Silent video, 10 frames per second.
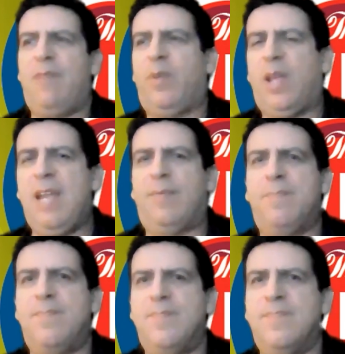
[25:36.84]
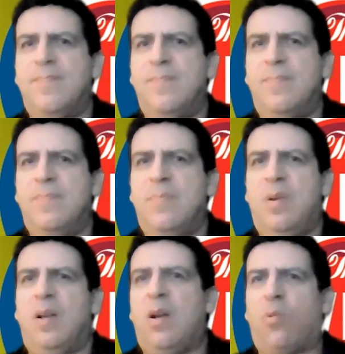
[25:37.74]
I forgave him,
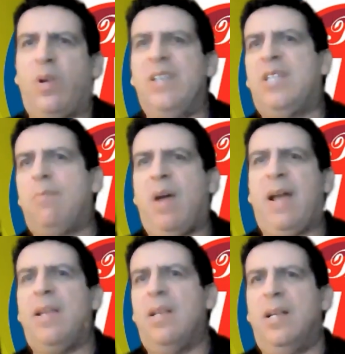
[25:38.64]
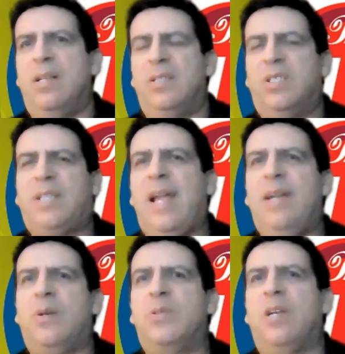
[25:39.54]
raised up my
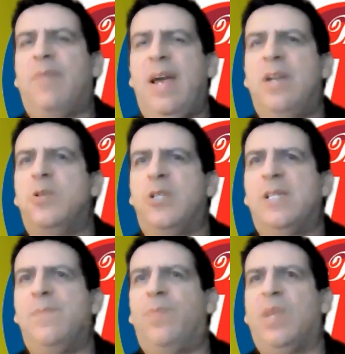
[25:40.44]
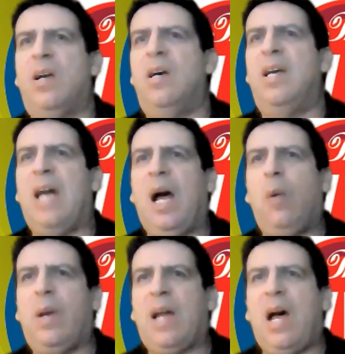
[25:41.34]
standards of energy and how
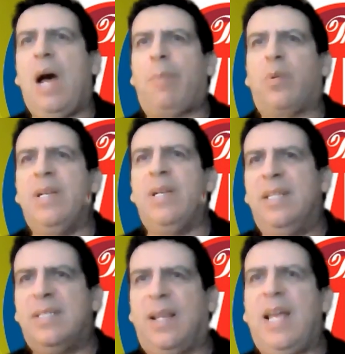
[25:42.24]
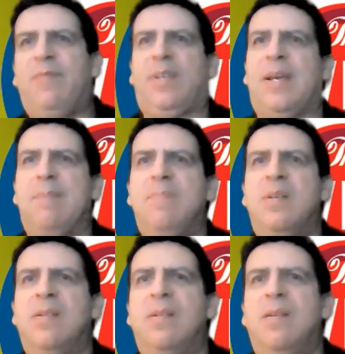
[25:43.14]
I want to operate in this lifetime
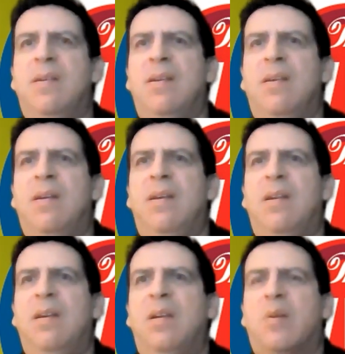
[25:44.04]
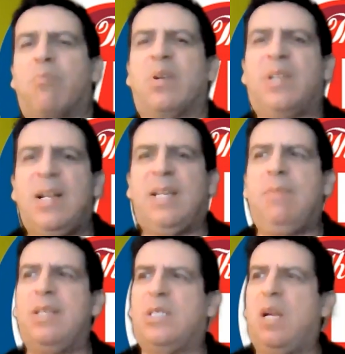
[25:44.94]

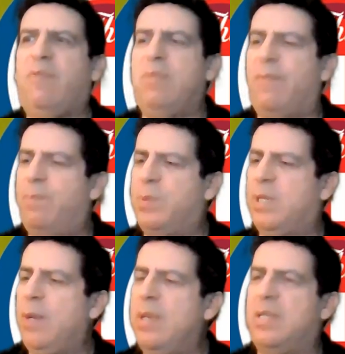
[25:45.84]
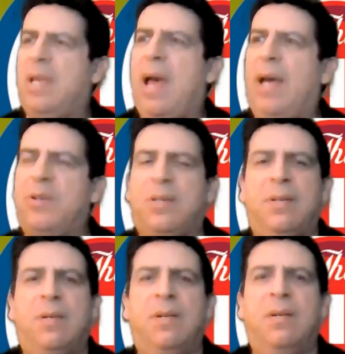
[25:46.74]
protected myself from a serious
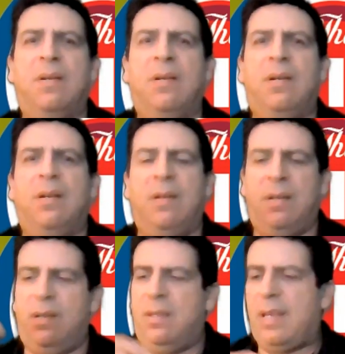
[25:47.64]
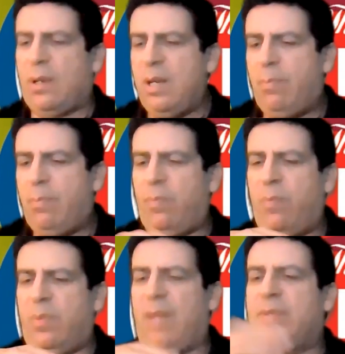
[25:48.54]
gash that could have
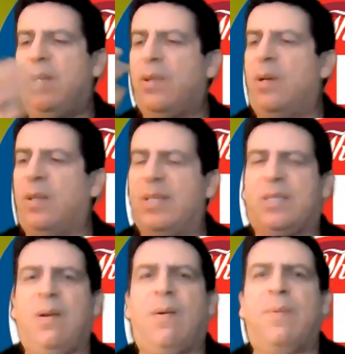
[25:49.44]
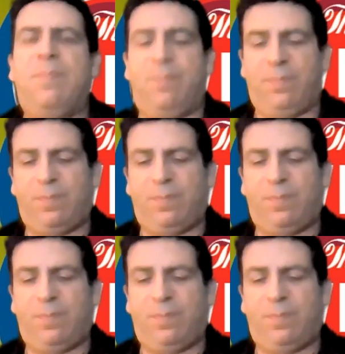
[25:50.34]
left another ugly scar.